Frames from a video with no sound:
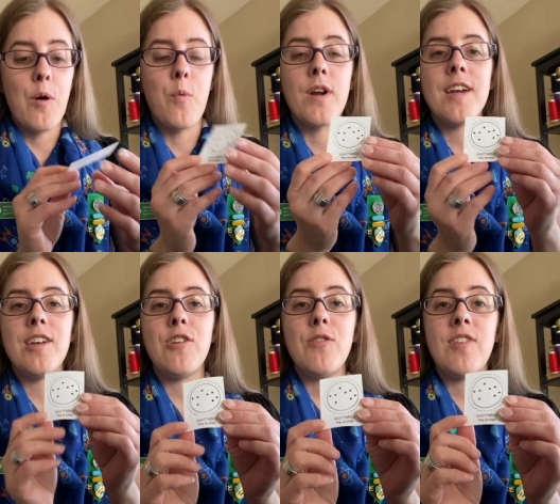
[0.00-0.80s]
we're going
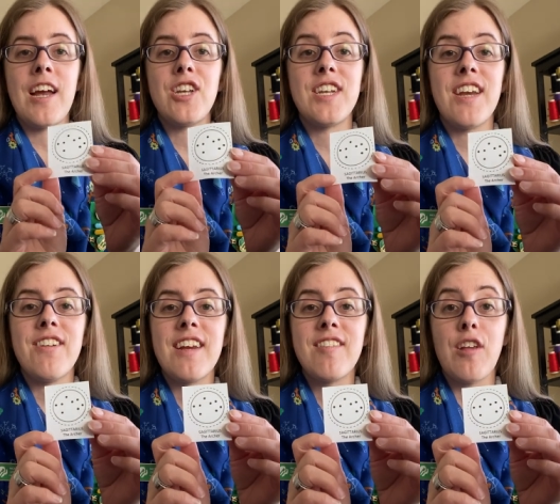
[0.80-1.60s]
to do
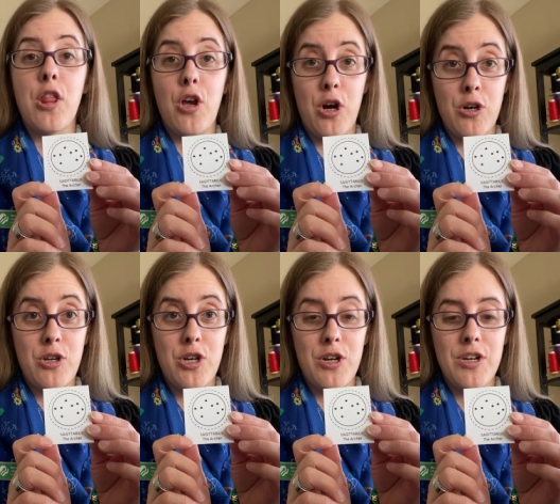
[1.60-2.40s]
Sagittarius the
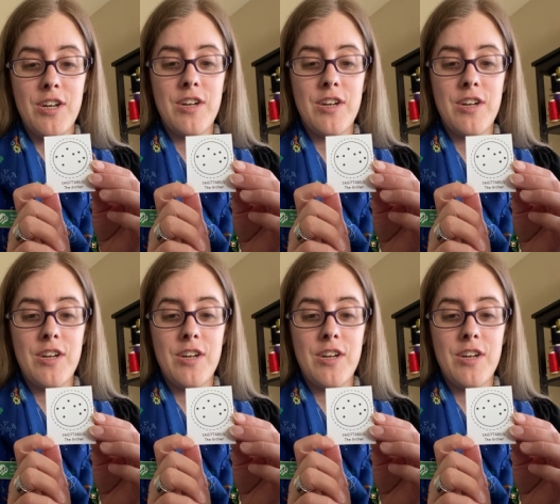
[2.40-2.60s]
Archer.